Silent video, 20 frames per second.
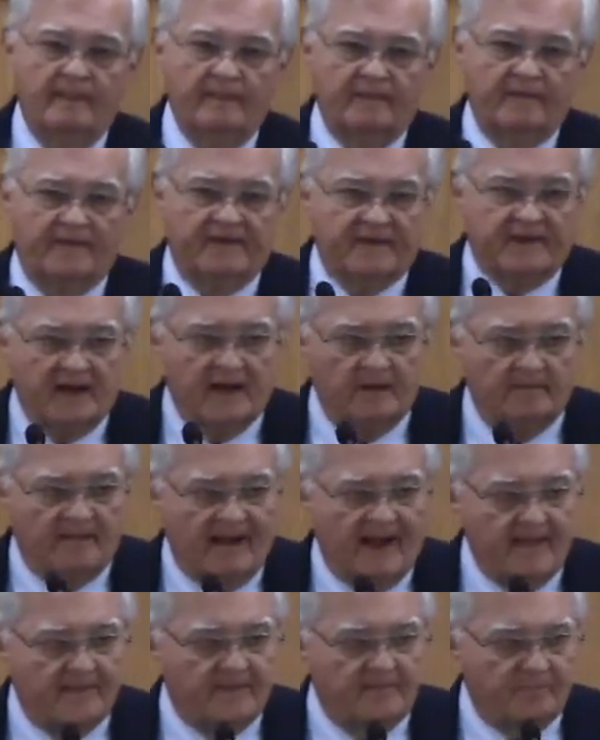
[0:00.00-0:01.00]
thinking
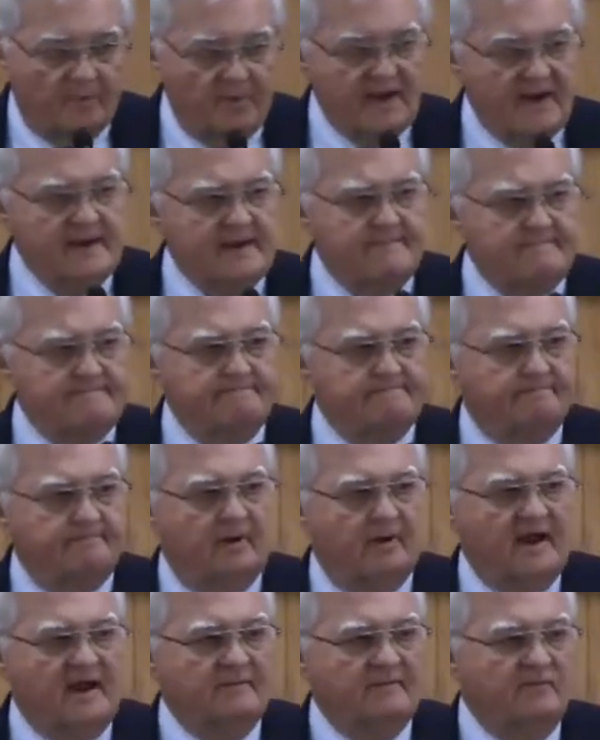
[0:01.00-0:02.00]
about the bread,
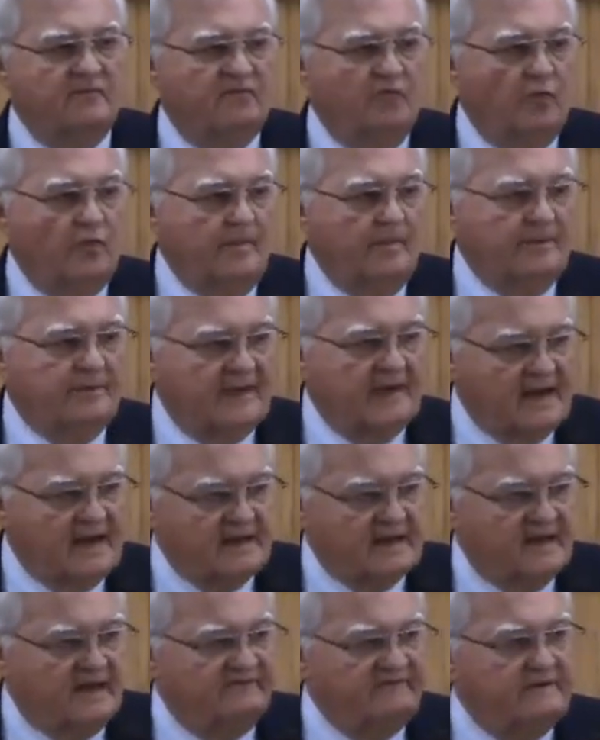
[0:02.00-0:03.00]
praying before we partake
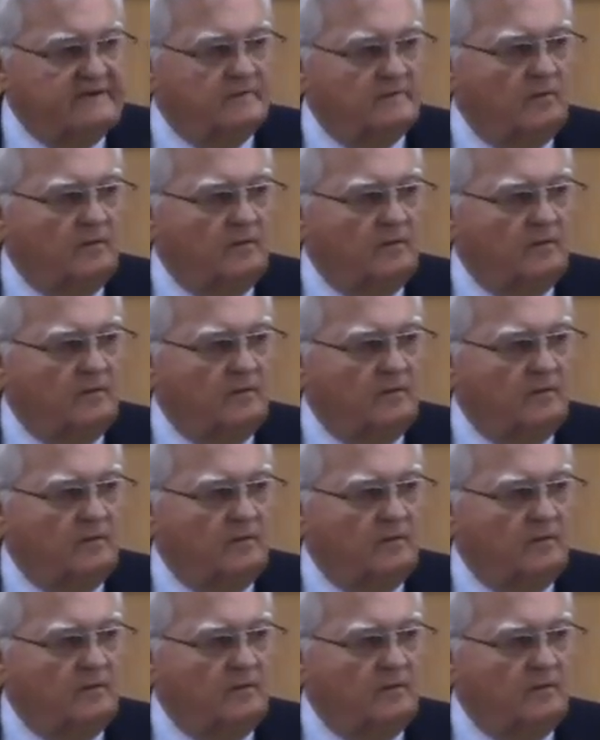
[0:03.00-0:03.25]
of it,